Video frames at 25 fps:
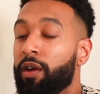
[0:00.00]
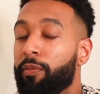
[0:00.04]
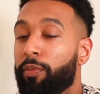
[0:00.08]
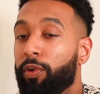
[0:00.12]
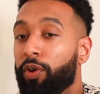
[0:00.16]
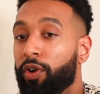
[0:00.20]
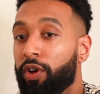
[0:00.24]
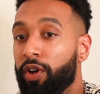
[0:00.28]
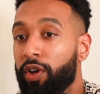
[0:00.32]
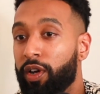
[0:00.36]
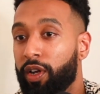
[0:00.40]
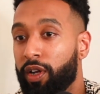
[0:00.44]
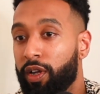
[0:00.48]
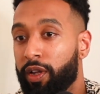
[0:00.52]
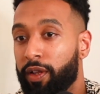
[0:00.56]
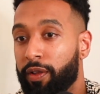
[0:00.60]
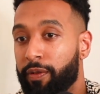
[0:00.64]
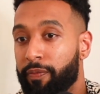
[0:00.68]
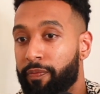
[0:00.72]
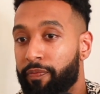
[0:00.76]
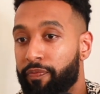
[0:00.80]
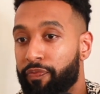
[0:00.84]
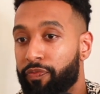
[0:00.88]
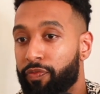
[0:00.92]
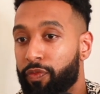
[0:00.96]
But
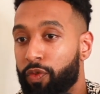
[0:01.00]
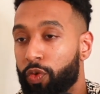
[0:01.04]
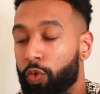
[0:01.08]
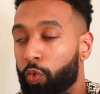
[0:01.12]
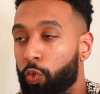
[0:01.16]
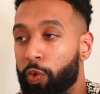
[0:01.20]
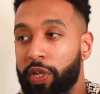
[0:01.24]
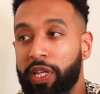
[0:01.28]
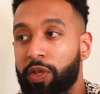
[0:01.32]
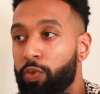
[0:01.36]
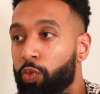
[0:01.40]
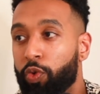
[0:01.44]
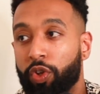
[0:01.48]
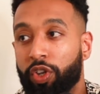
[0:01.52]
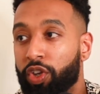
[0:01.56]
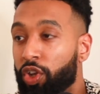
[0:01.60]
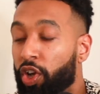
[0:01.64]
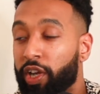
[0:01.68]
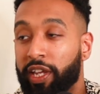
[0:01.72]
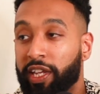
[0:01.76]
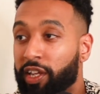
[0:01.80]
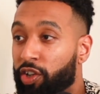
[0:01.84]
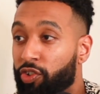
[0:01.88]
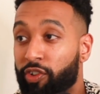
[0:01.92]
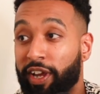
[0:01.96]
we were
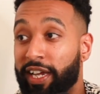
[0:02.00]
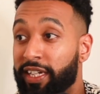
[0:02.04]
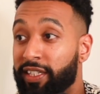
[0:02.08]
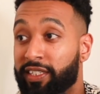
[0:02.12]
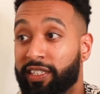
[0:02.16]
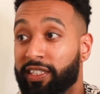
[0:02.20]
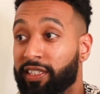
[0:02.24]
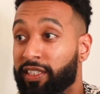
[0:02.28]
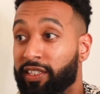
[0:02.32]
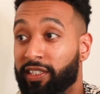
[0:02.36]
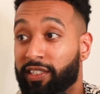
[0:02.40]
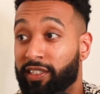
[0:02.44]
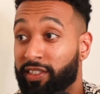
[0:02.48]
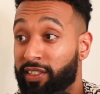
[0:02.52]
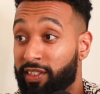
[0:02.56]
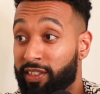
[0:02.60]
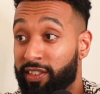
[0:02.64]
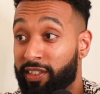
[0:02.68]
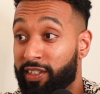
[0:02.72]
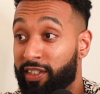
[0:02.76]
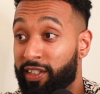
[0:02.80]
not in crisis.